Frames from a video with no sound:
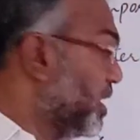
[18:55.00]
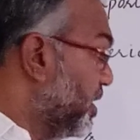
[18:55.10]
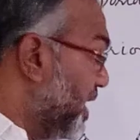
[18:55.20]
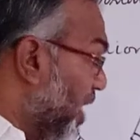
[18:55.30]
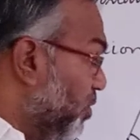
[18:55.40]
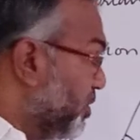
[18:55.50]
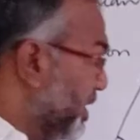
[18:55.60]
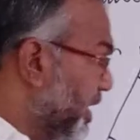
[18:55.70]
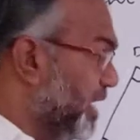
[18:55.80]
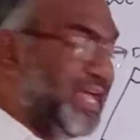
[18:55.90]

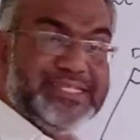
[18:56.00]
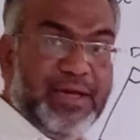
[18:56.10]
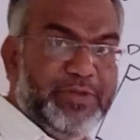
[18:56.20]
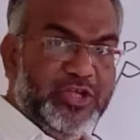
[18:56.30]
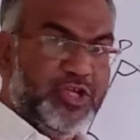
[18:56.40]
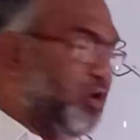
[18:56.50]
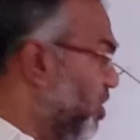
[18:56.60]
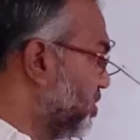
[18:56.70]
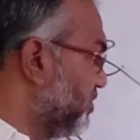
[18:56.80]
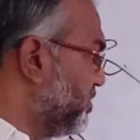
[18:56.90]
Now, in examination,
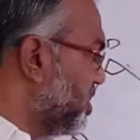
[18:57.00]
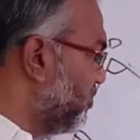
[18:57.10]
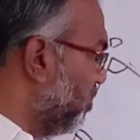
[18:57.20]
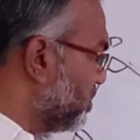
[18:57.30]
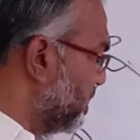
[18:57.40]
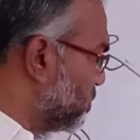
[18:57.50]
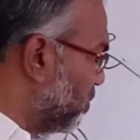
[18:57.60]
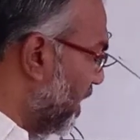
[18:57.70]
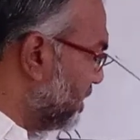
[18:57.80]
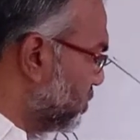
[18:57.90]
out of these four things,
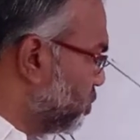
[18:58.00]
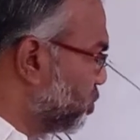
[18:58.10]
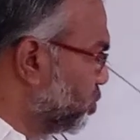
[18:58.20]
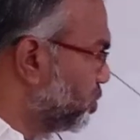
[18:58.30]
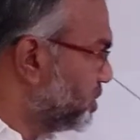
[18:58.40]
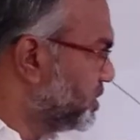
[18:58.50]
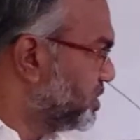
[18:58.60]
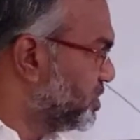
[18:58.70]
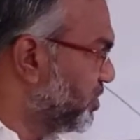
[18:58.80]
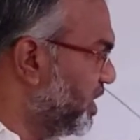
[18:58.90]
1,
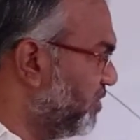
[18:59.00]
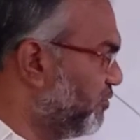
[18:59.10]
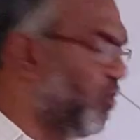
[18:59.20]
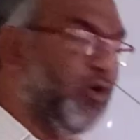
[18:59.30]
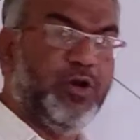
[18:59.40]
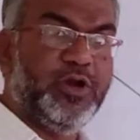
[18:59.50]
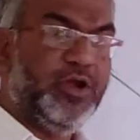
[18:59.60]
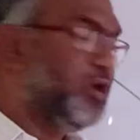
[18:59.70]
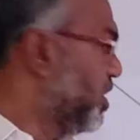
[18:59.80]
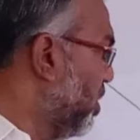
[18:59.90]
2, 3,
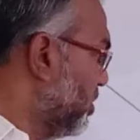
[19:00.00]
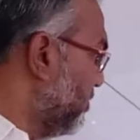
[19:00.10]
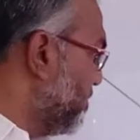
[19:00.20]
4, out of